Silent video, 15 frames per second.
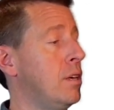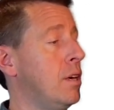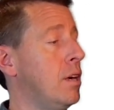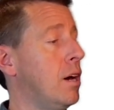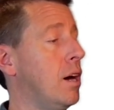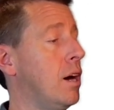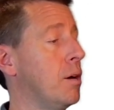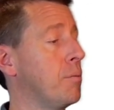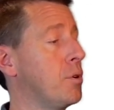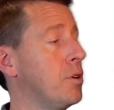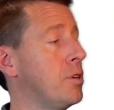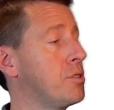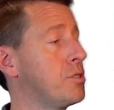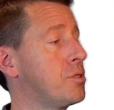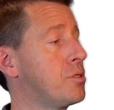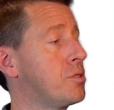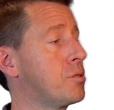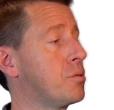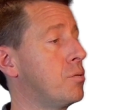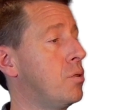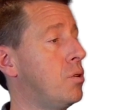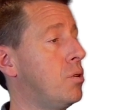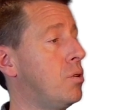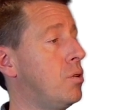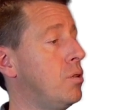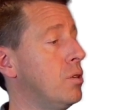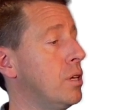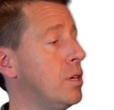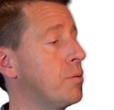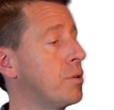I'm going to
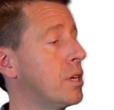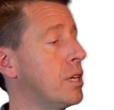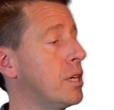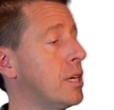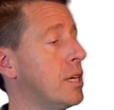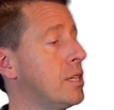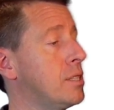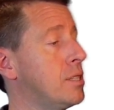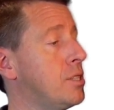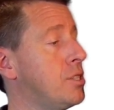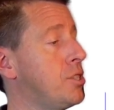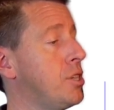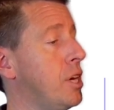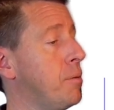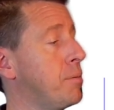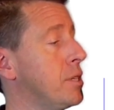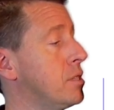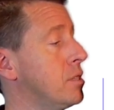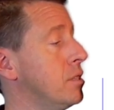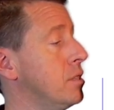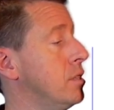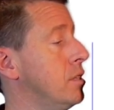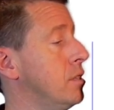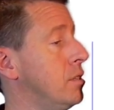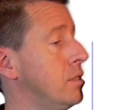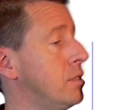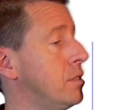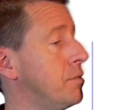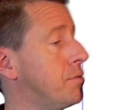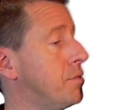scroll and we're going to get a shape that's a little
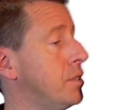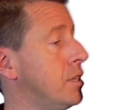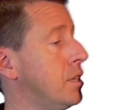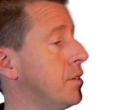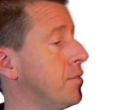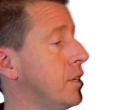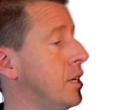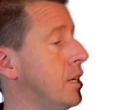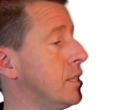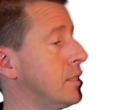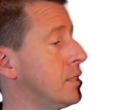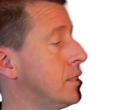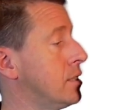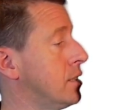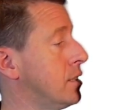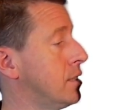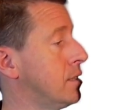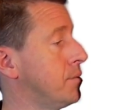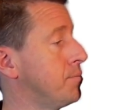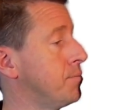different. I've got a